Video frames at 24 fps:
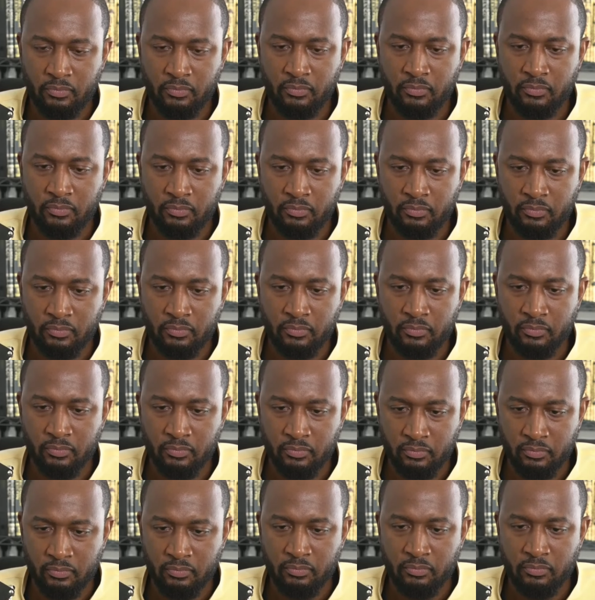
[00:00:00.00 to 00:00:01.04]

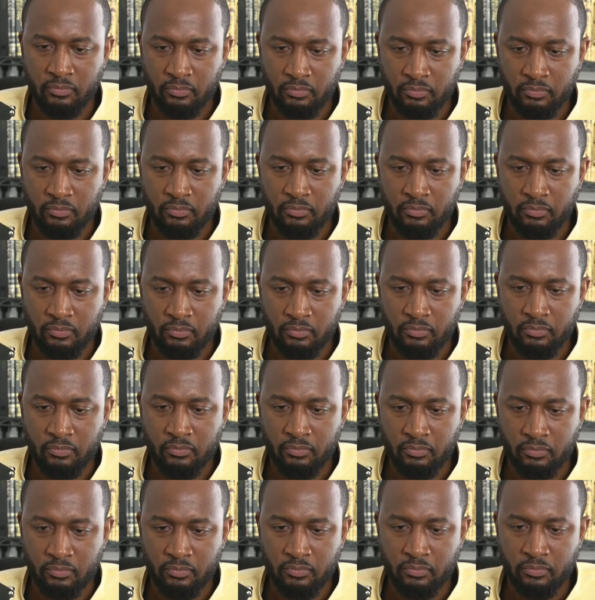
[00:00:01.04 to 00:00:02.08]

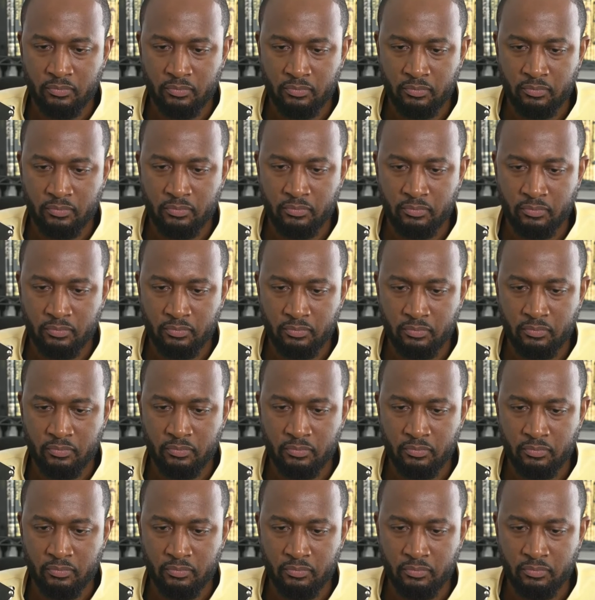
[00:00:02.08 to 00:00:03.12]

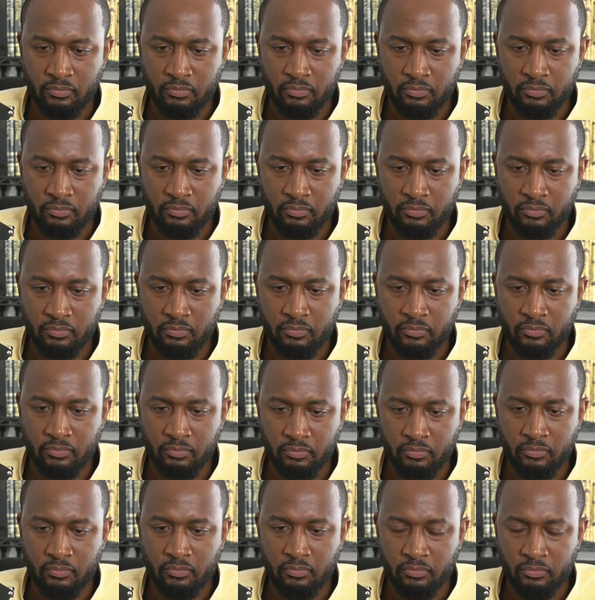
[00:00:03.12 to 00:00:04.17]

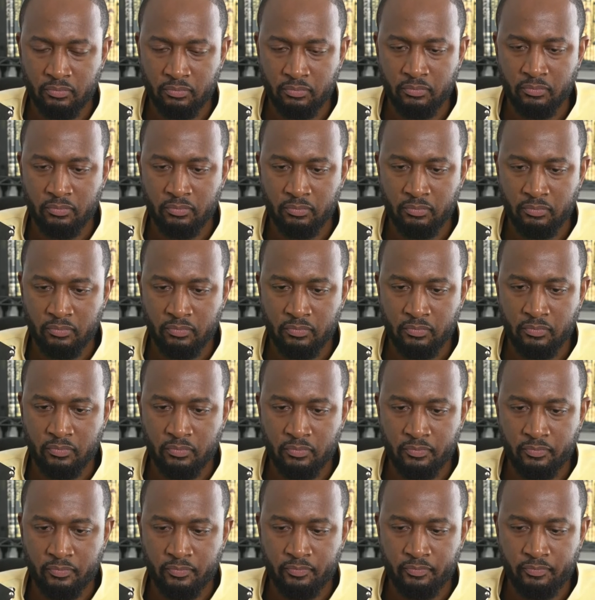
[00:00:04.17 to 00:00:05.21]

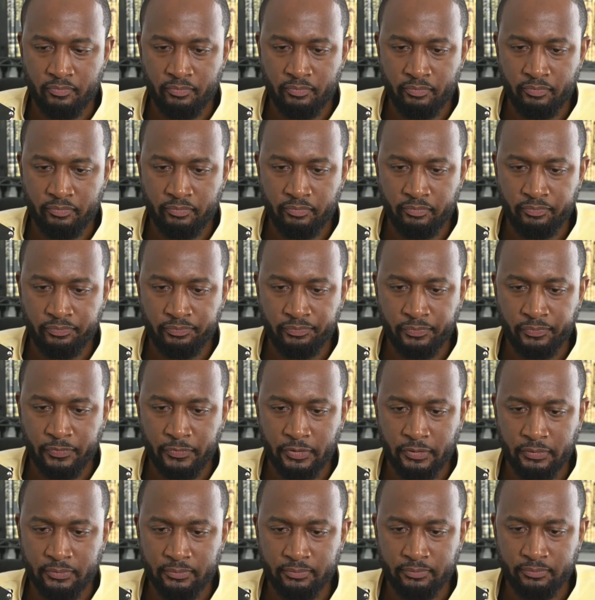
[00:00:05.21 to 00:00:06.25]

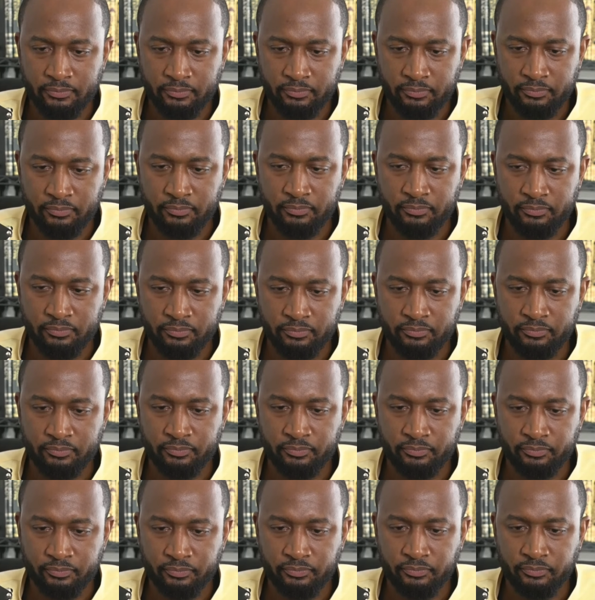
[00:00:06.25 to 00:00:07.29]

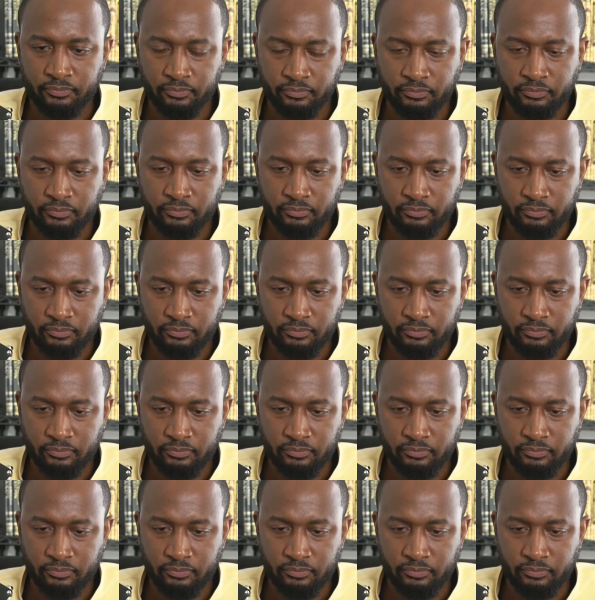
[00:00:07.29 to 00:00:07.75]
The person shown says nothing.